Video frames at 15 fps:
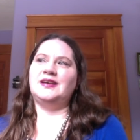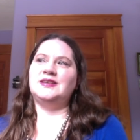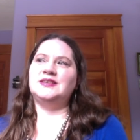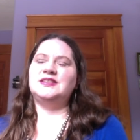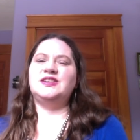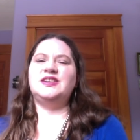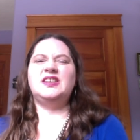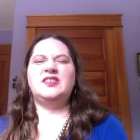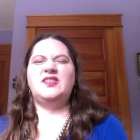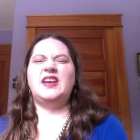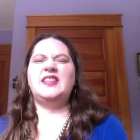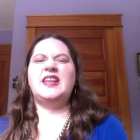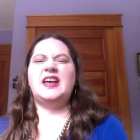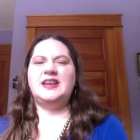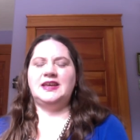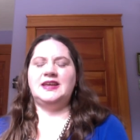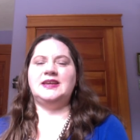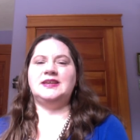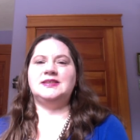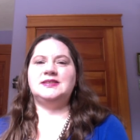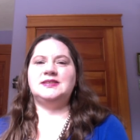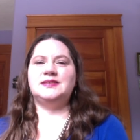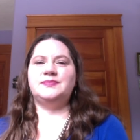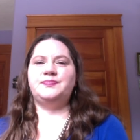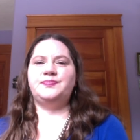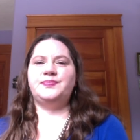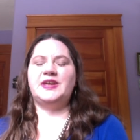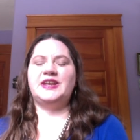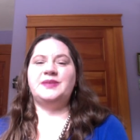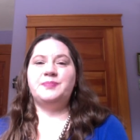so you can find that ease
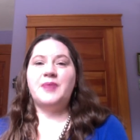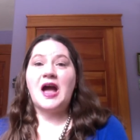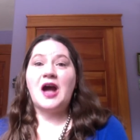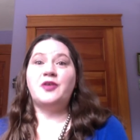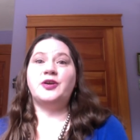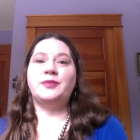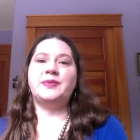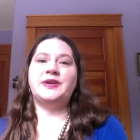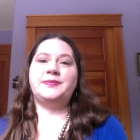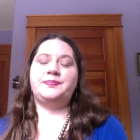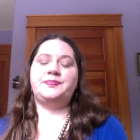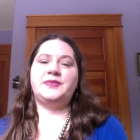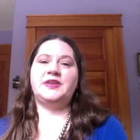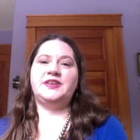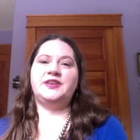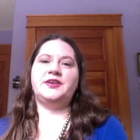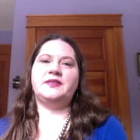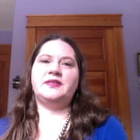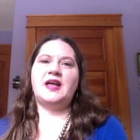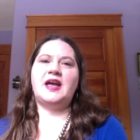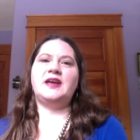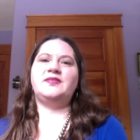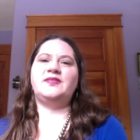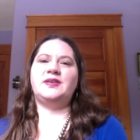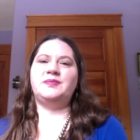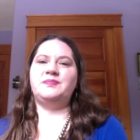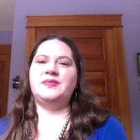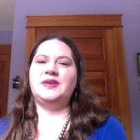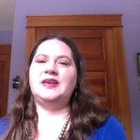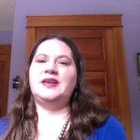and empowerment in your life
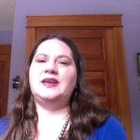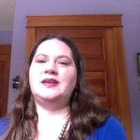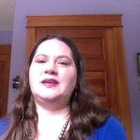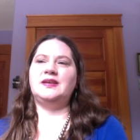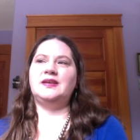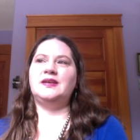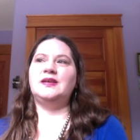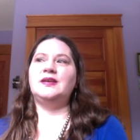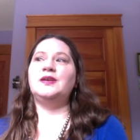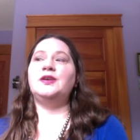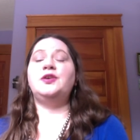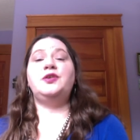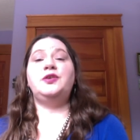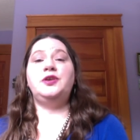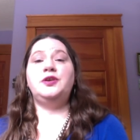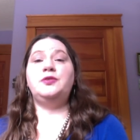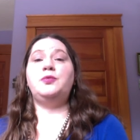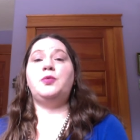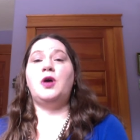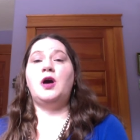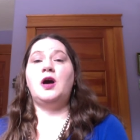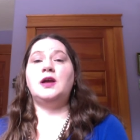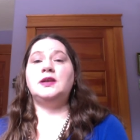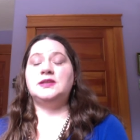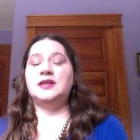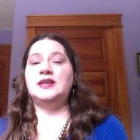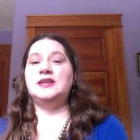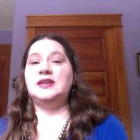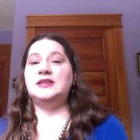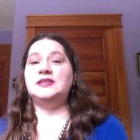and be who you want
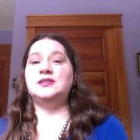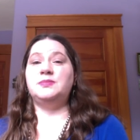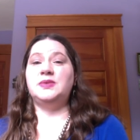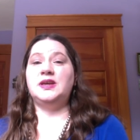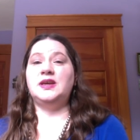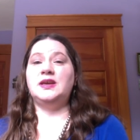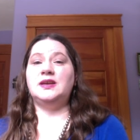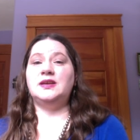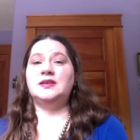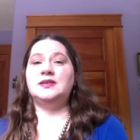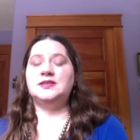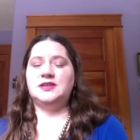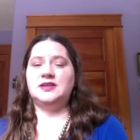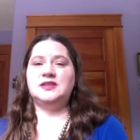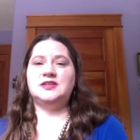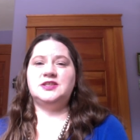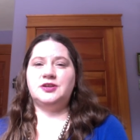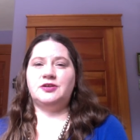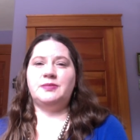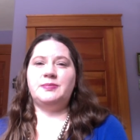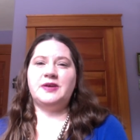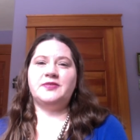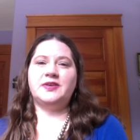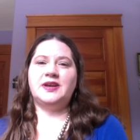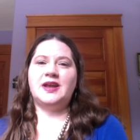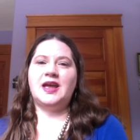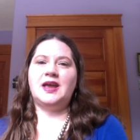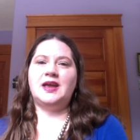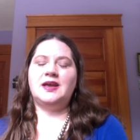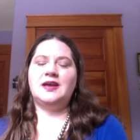and need to be so you can show up every
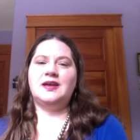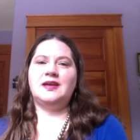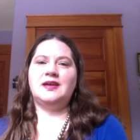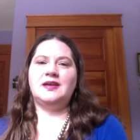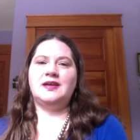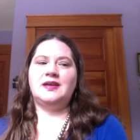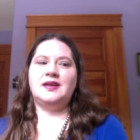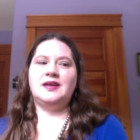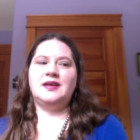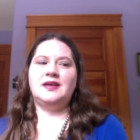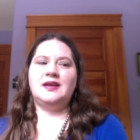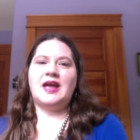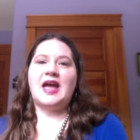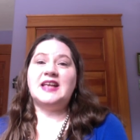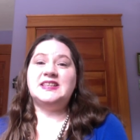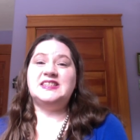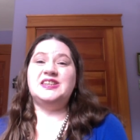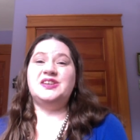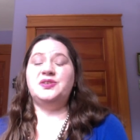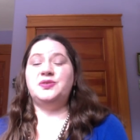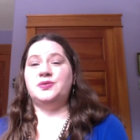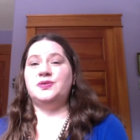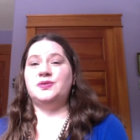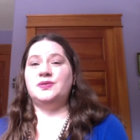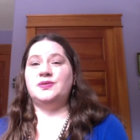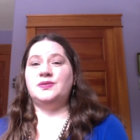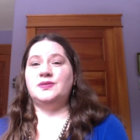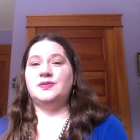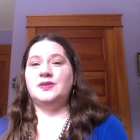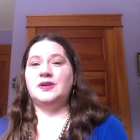day as you
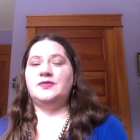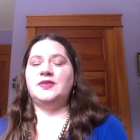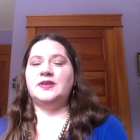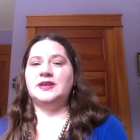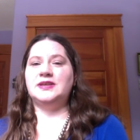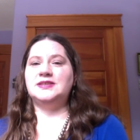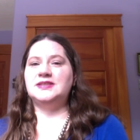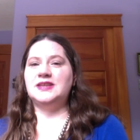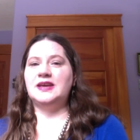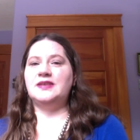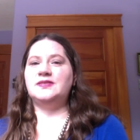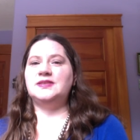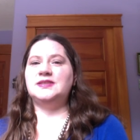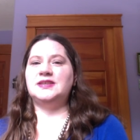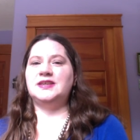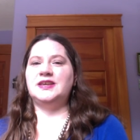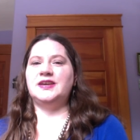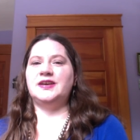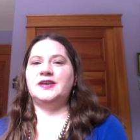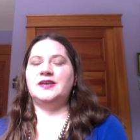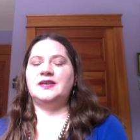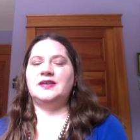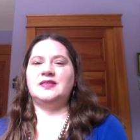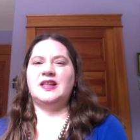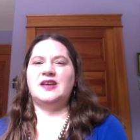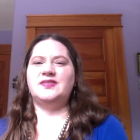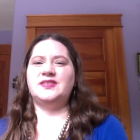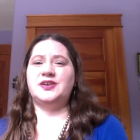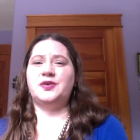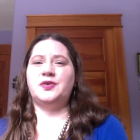feeling safe, secure,
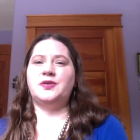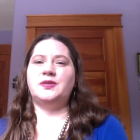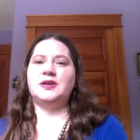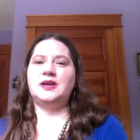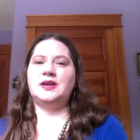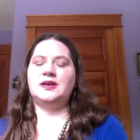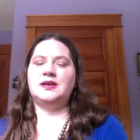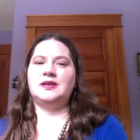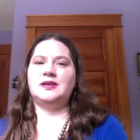loved, and holy.